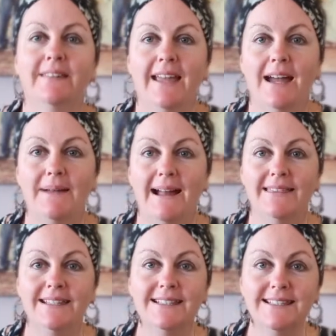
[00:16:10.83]
about
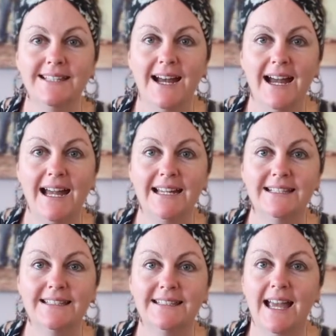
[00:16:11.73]
this
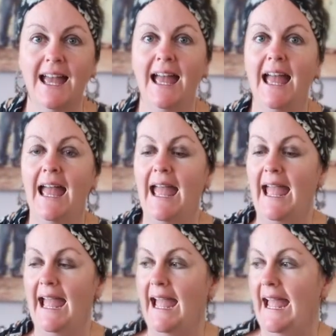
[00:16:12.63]
size,
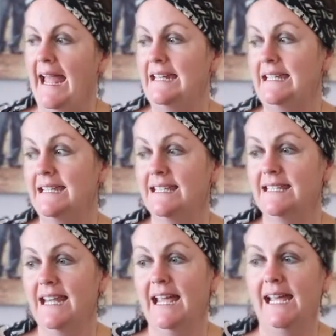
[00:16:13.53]
and
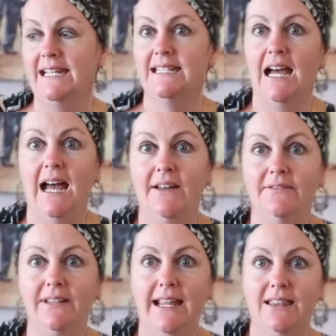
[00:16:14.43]
instead I've
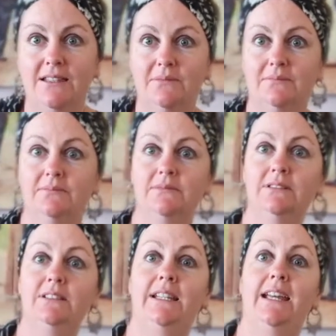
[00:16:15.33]
let them
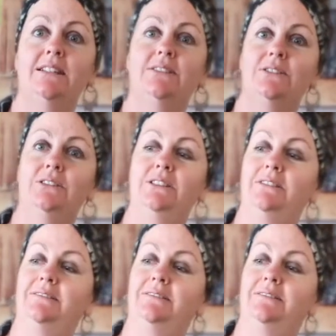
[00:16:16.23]
get to